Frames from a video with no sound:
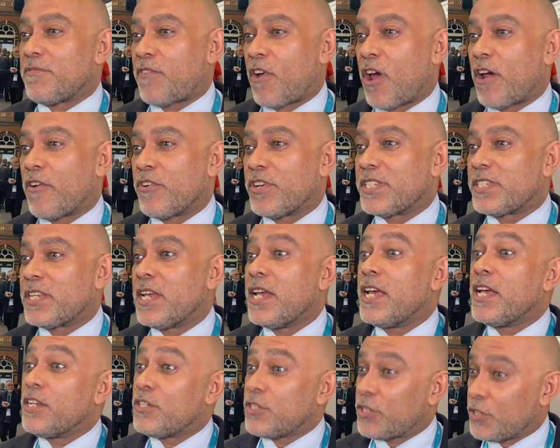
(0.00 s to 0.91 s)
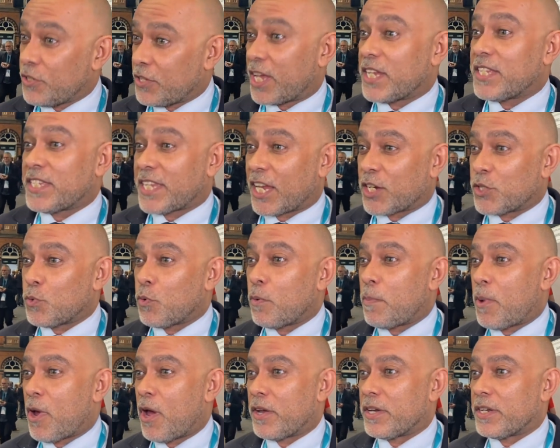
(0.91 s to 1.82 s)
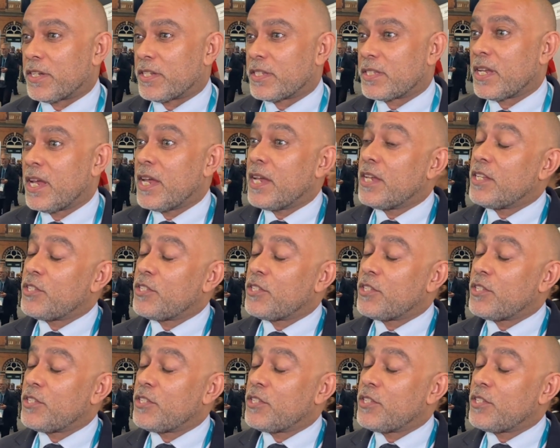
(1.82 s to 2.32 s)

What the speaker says: virus to their sexual partners.